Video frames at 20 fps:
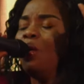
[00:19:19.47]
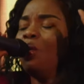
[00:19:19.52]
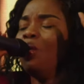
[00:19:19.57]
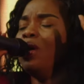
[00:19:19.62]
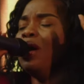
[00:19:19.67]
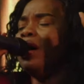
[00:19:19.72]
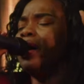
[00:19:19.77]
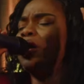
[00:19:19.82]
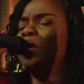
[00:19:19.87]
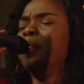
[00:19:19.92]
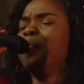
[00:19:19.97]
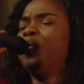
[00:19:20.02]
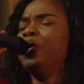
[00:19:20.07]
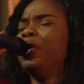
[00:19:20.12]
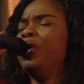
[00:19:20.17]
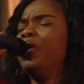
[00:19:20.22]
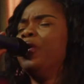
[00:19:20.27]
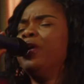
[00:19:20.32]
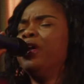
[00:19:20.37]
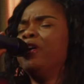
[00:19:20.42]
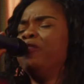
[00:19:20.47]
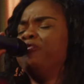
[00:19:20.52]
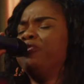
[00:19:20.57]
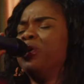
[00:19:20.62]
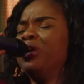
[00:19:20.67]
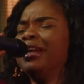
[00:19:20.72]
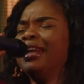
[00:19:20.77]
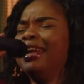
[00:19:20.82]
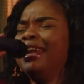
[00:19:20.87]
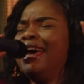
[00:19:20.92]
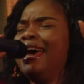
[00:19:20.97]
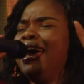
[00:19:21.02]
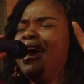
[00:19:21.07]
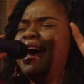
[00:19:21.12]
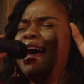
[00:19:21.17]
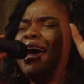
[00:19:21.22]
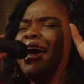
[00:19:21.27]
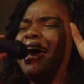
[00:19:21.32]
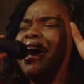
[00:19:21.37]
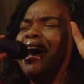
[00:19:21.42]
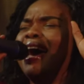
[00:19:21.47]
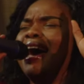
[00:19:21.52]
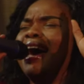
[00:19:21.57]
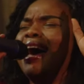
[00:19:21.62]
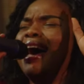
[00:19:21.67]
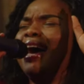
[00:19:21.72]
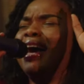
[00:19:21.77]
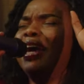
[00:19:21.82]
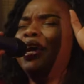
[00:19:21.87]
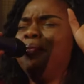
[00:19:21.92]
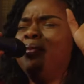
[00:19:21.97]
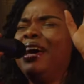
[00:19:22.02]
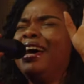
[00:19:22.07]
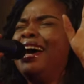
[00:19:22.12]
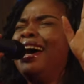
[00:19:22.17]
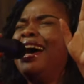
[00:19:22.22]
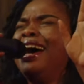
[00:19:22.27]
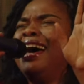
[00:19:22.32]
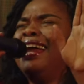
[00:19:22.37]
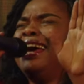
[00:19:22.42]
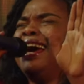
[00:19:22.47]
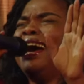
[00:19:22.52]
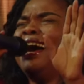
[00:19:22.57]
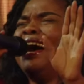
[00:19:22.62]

What a beautiful name it is.